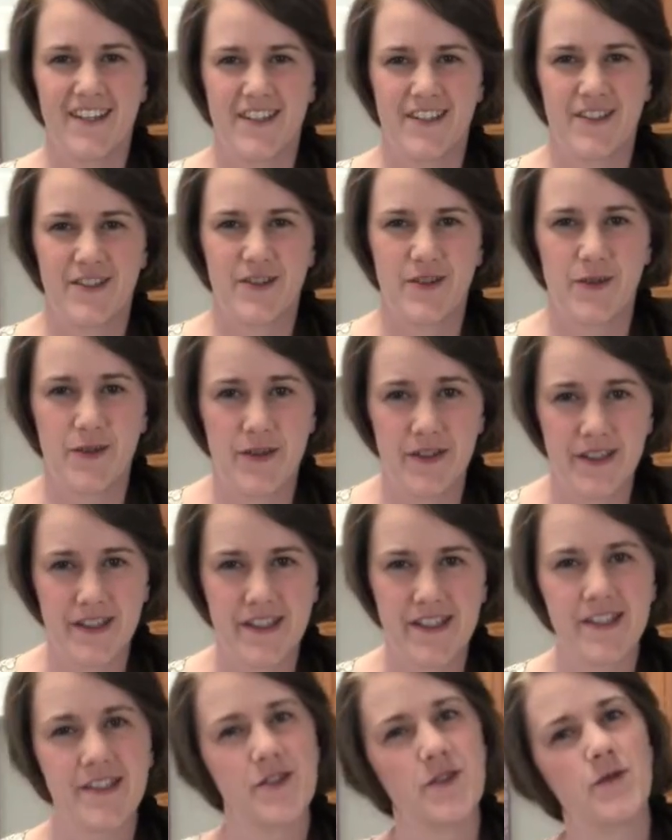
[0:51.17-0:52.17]
So this
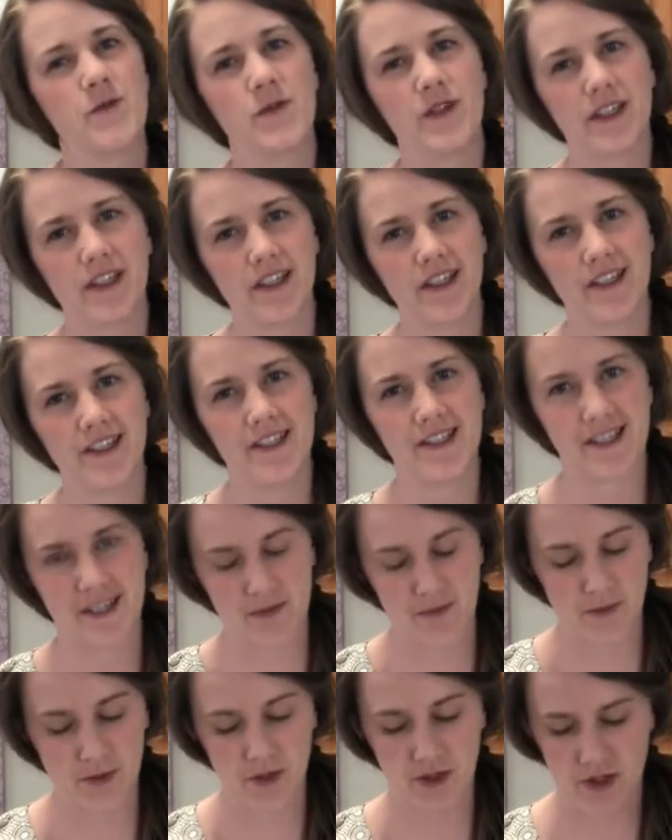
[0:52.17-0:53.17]
is a really simple